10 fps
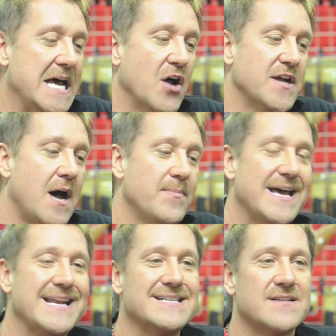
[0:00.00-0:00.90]
On top of
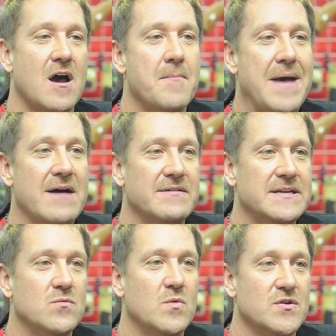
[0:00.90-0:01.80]
that, it gets
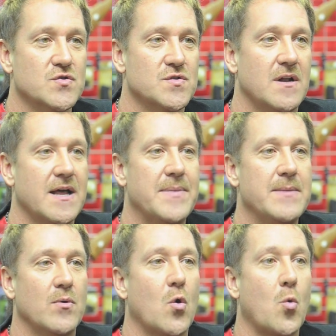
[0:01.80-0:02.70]
compounded when there's a lot of
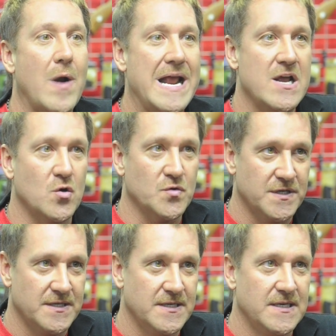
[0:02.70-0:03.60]
people around.
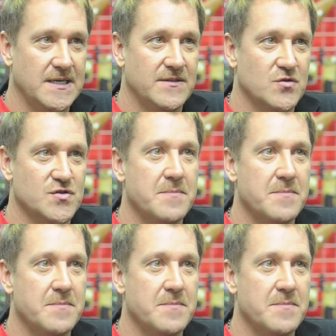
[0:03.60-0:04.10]
There's an